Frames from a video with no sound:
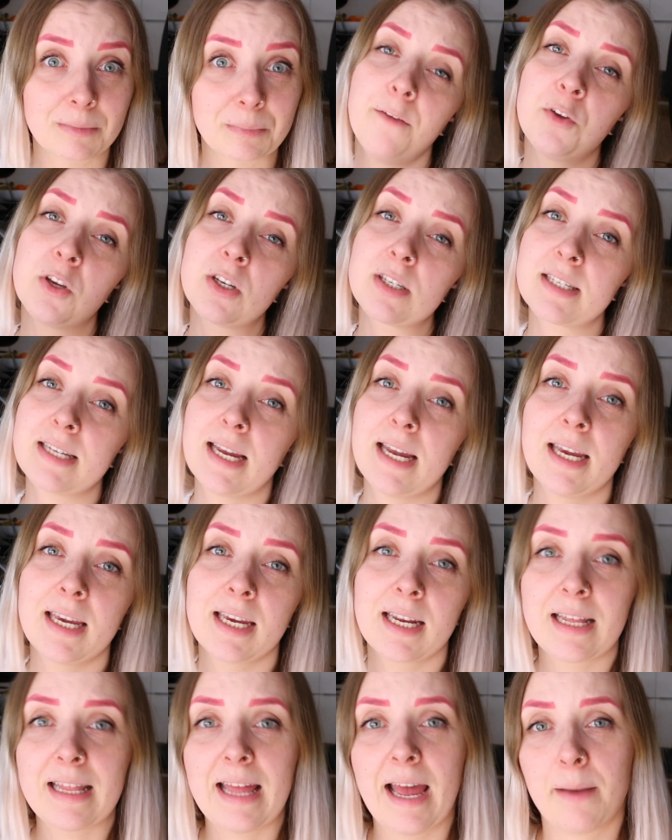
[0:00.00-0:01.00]
If you're
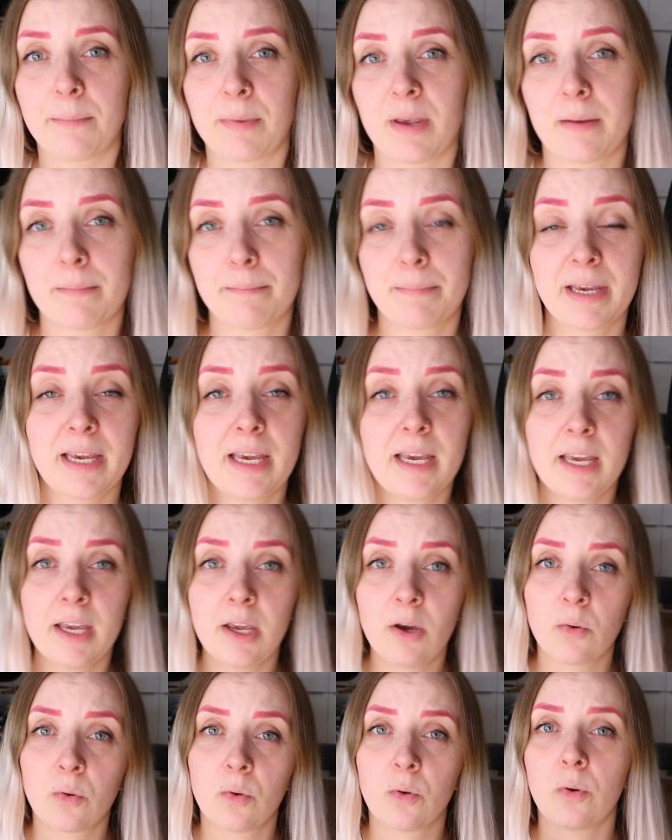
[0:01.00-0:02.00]
staying in an
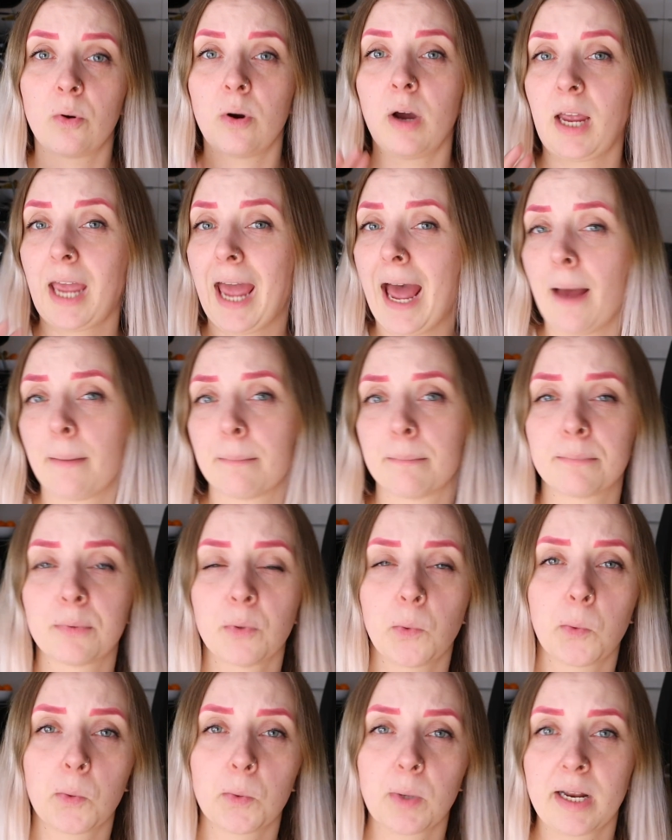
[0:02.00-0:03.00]
Airbnb or a camp
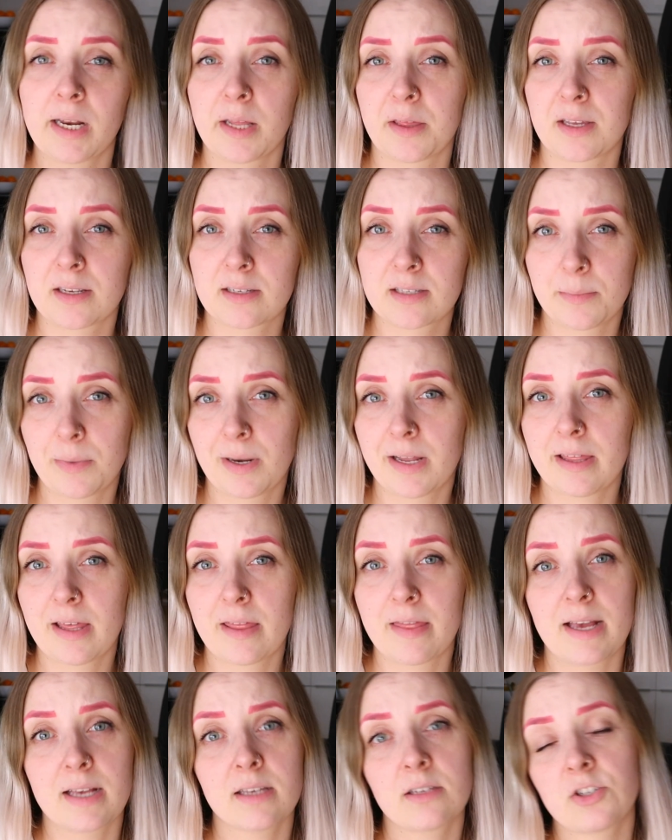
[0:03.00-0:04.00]
or anything similar
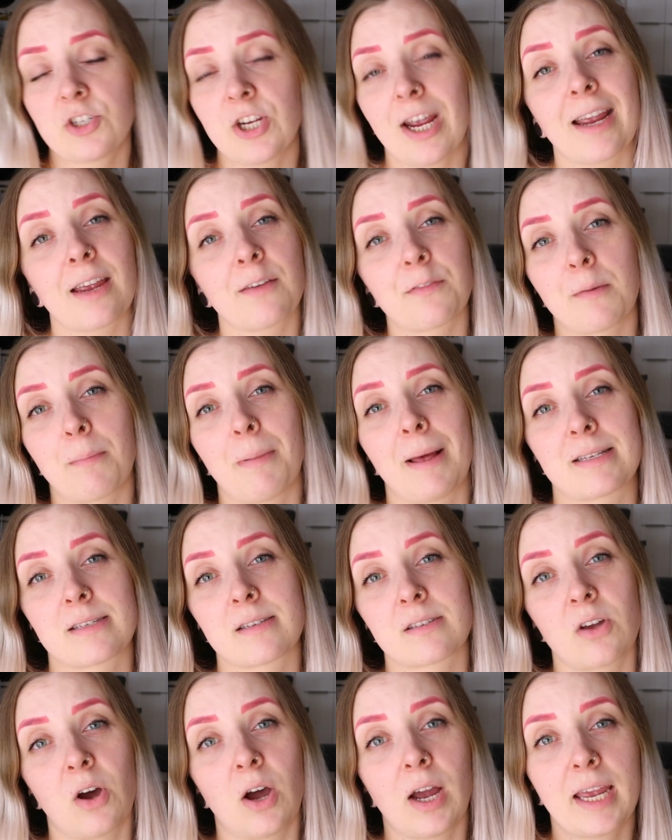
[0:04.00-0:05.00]
than this, check if the place
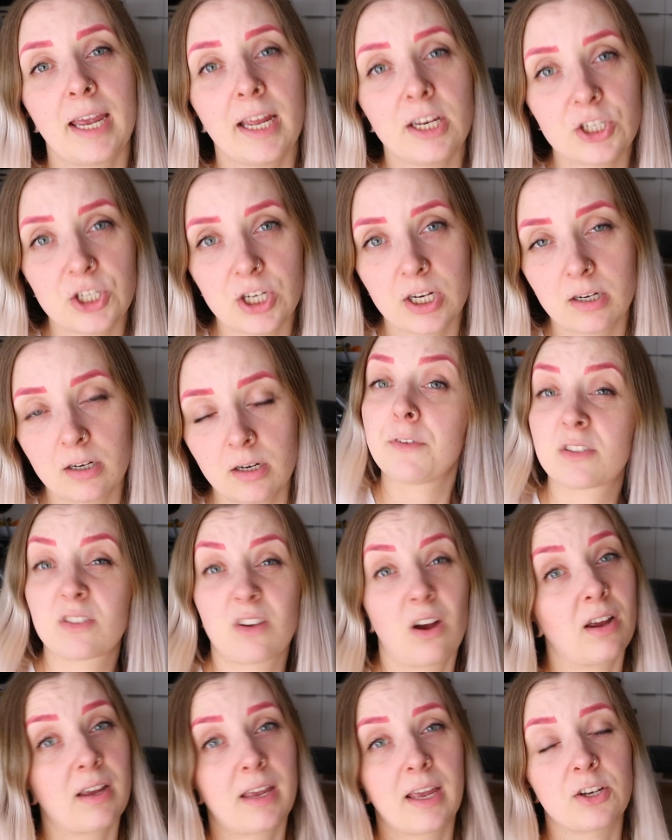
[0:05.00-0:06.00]
has got a kitchen. If it's
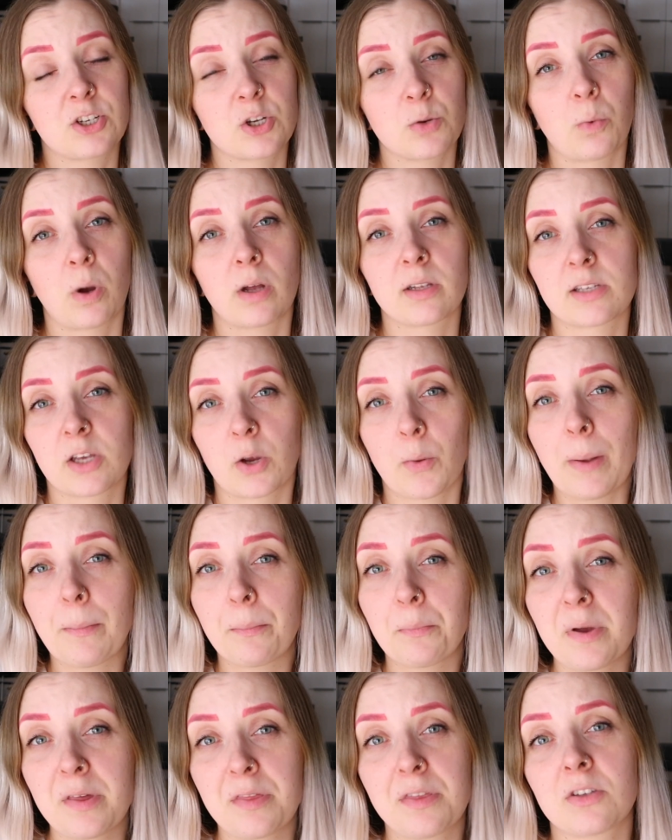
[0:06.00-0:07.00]
got a kitchen, what it's
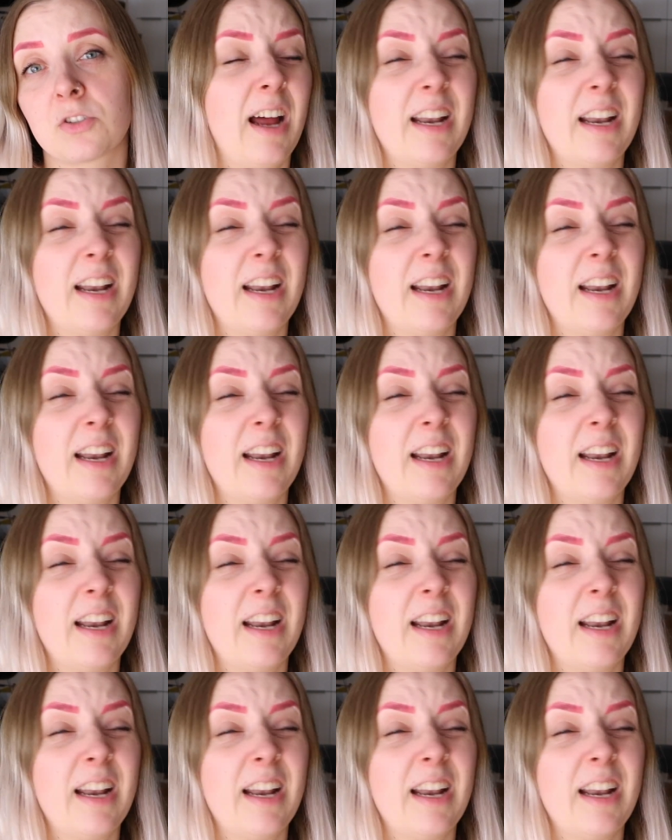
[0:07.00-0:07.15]
equipped with.